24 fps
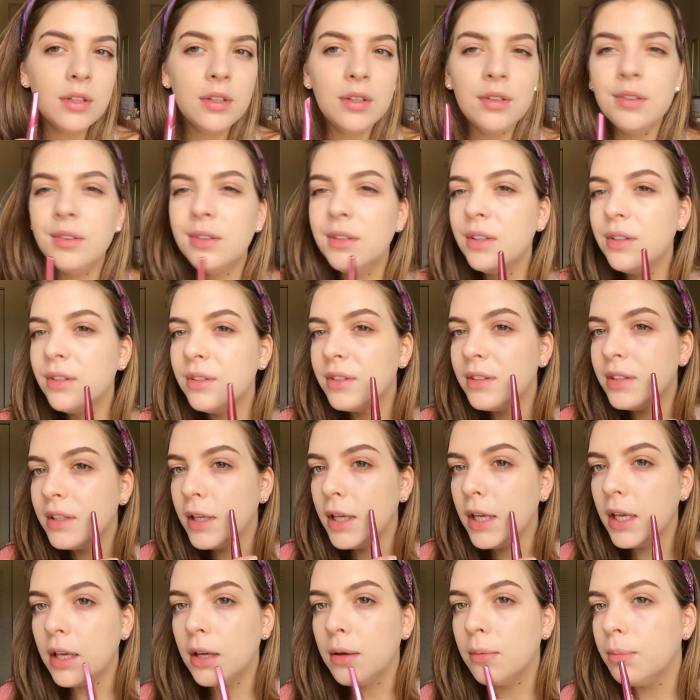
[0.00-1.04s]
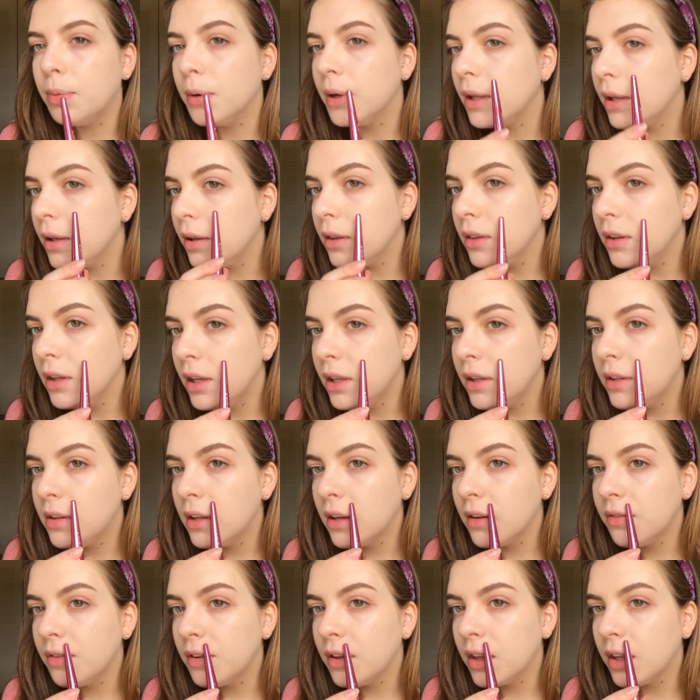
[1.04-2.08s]
You still see it, but these
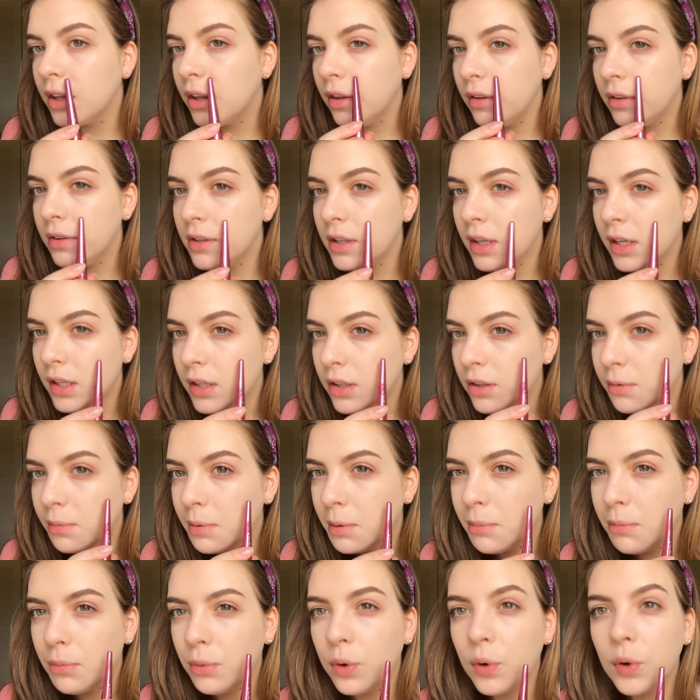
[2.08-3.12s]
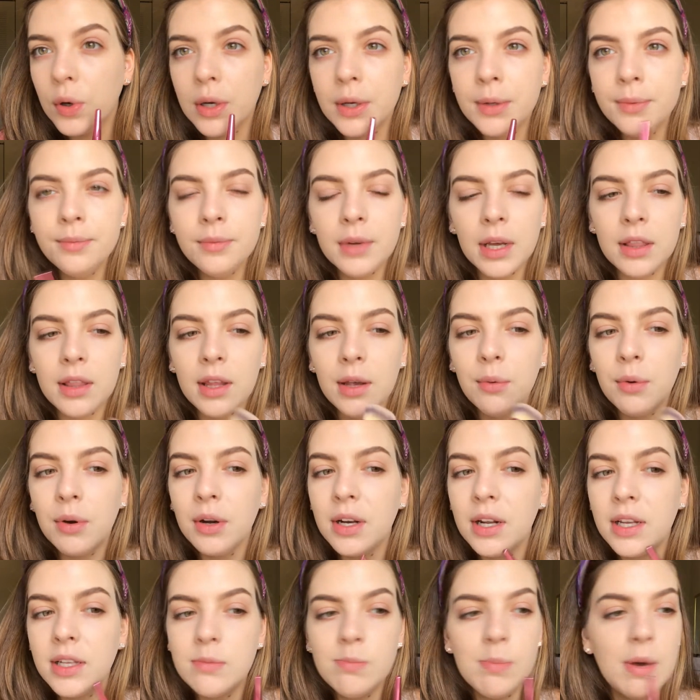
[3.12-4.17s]
I feel like you see a little bit more, and they
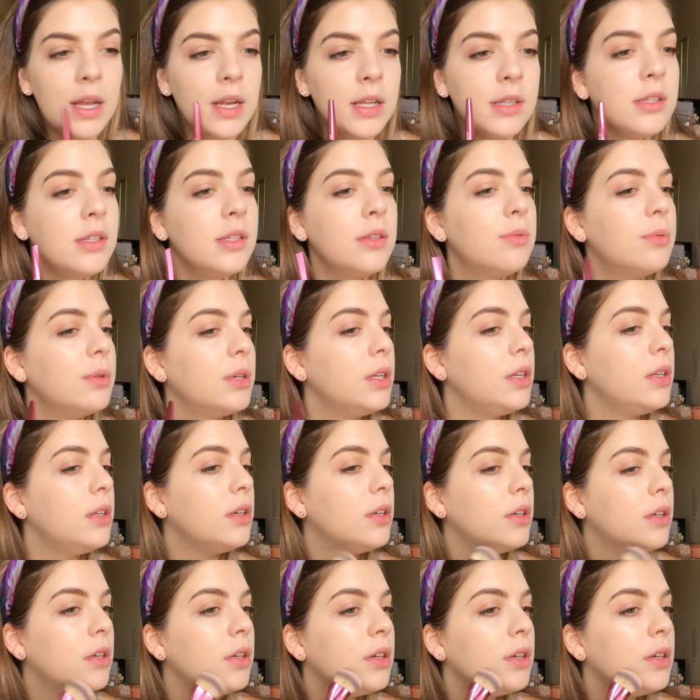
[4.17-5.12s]
weren't as bad as this one.